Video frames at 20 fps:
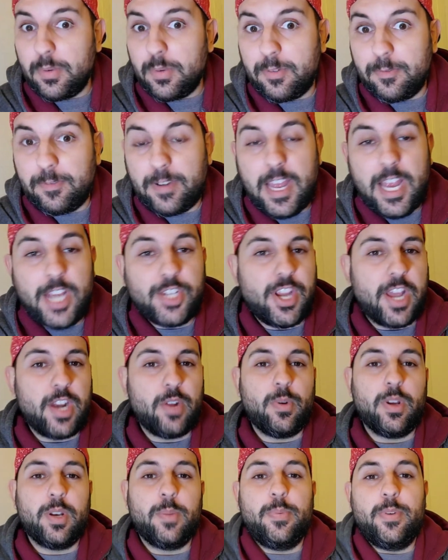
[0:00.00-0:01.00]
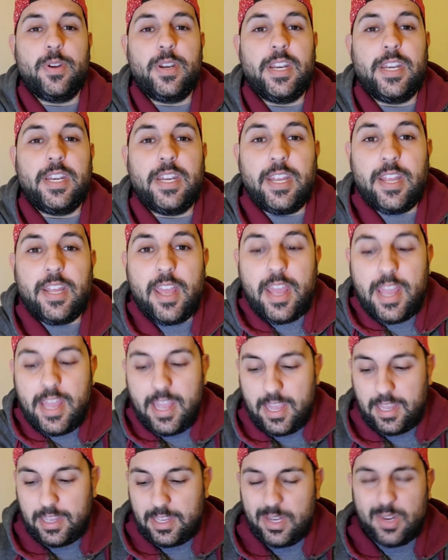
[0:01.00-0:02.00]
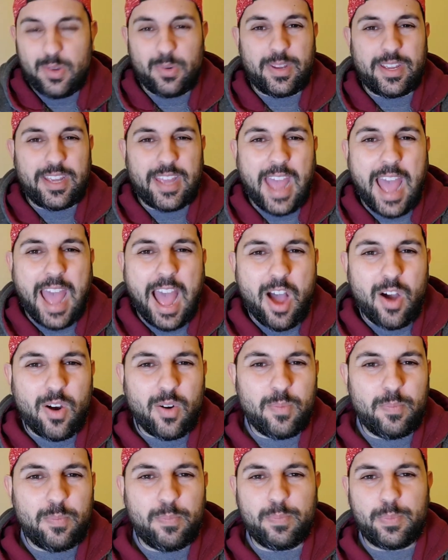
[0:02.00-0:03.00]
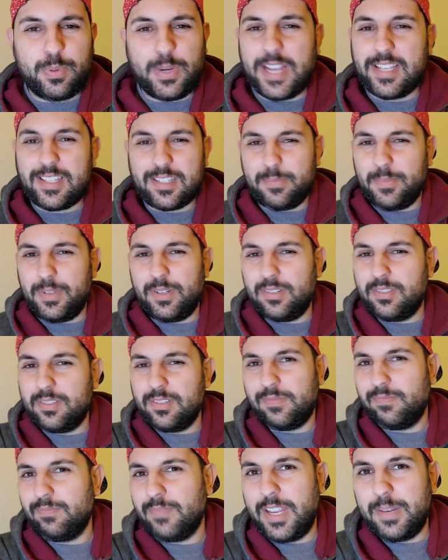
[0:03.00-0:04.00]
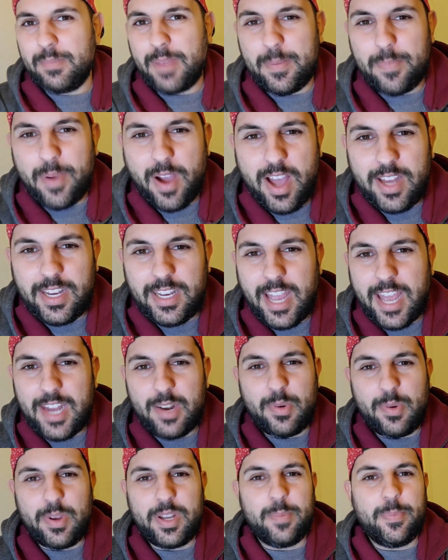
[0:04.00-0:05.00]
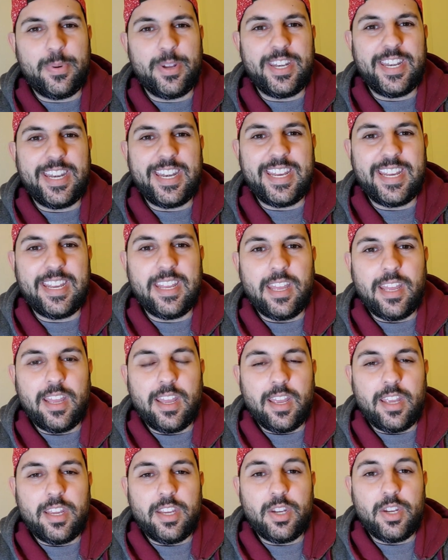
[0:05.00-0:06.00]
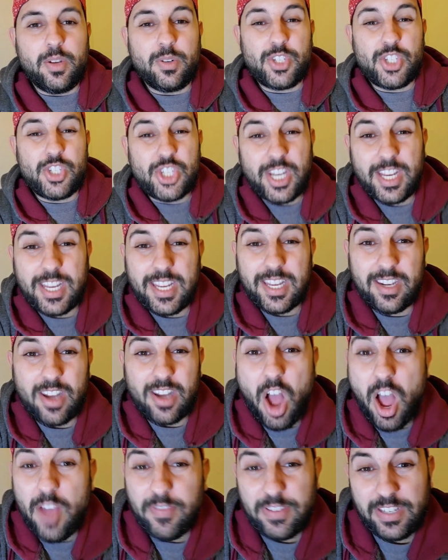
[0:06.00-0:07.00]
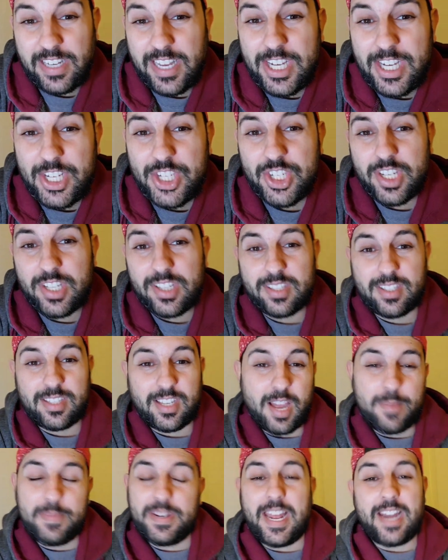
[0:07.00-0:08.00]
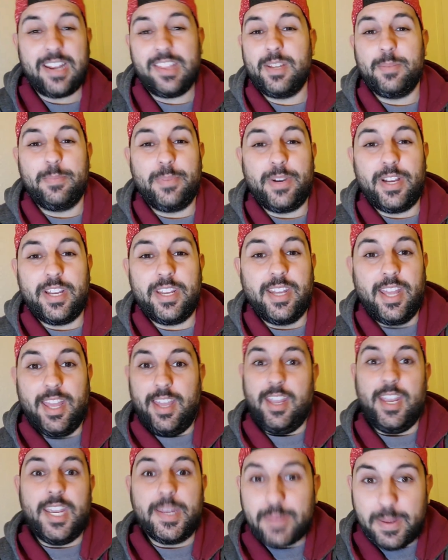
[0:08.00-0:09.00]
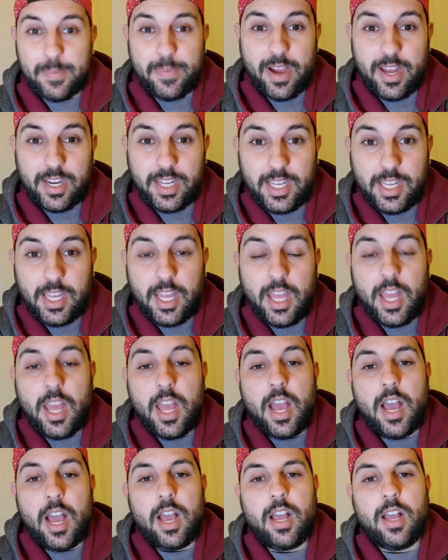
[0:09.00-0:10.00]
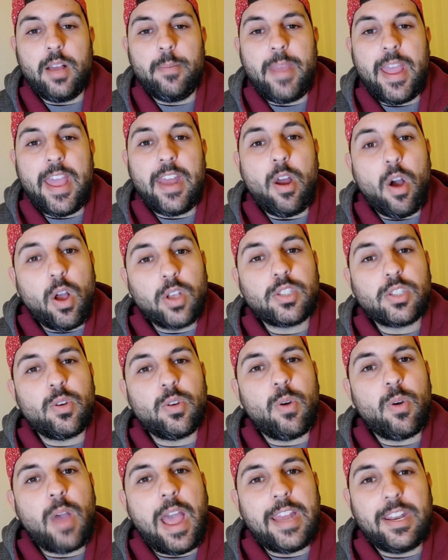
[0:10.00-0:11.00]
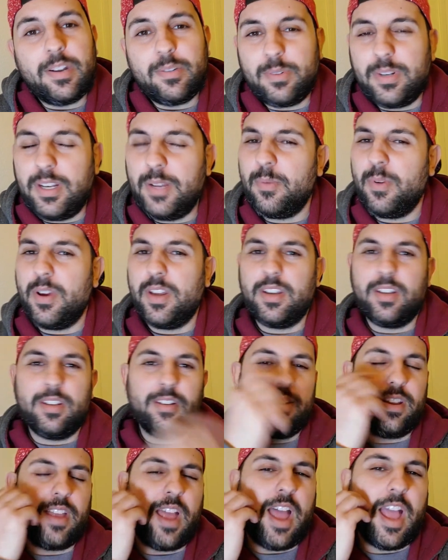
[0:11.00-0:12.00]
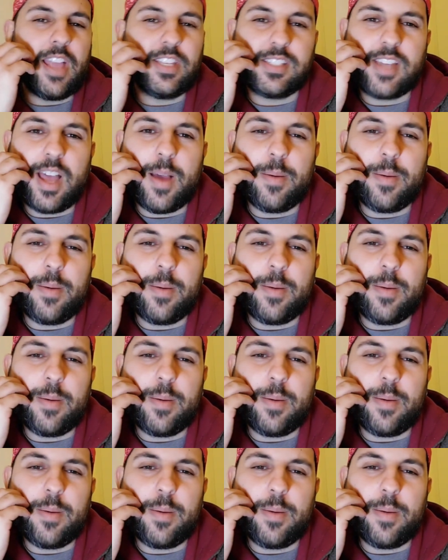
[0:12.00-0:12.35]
flesh. I don't want to put any, cow breast milk in my body. I don't want to put any, chicken ovulations coming out of their butt in my body. And also, I didn't really want to, I